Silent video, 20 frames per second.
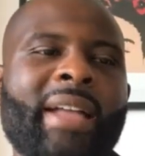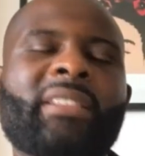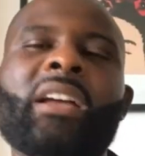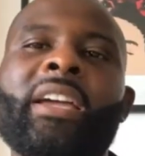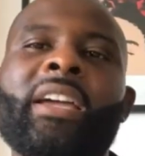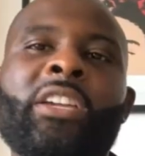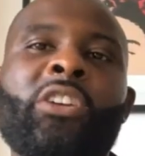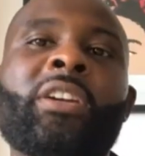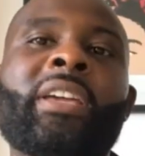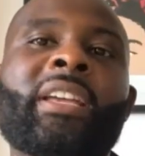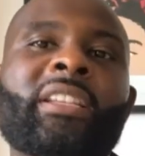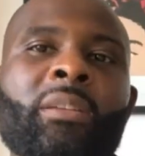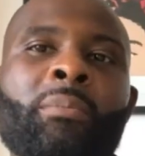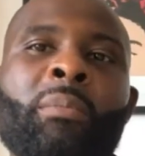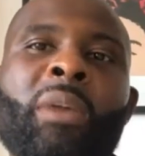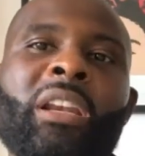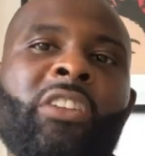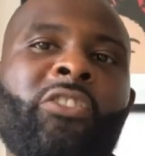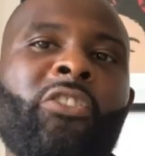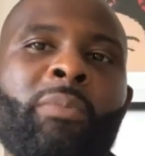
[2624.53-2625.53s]
He could get some
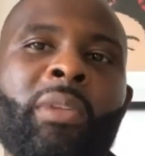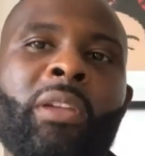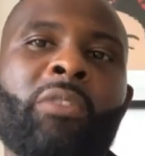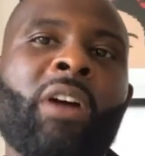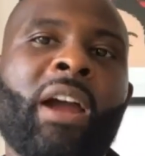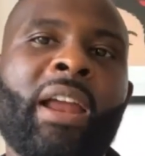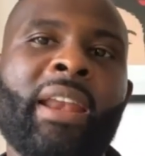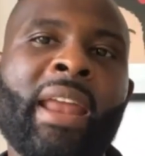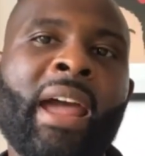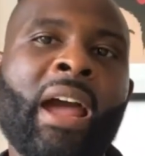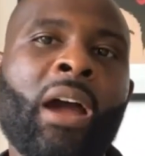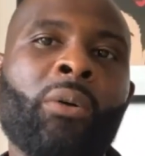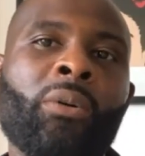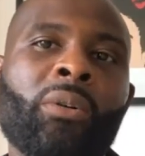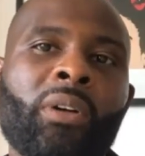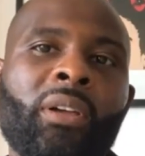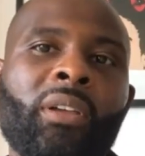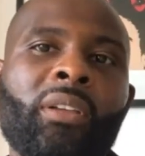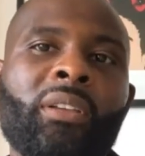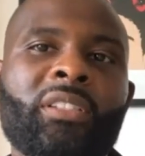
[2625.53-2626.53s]
money for me right now
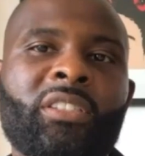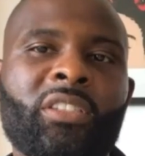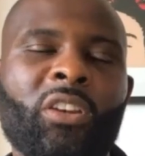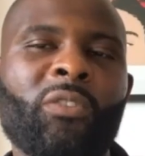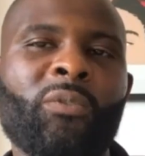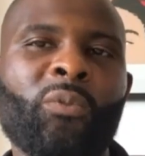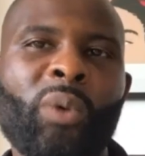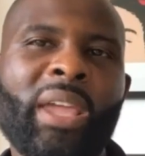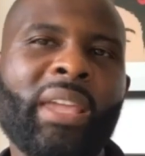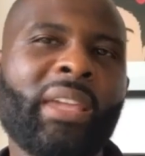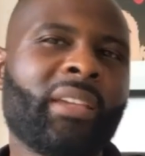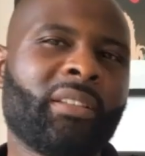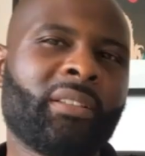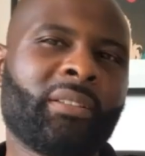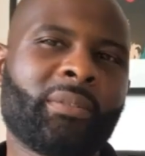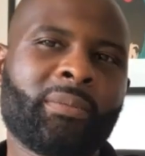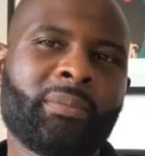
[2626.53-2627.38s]
instead of waiting.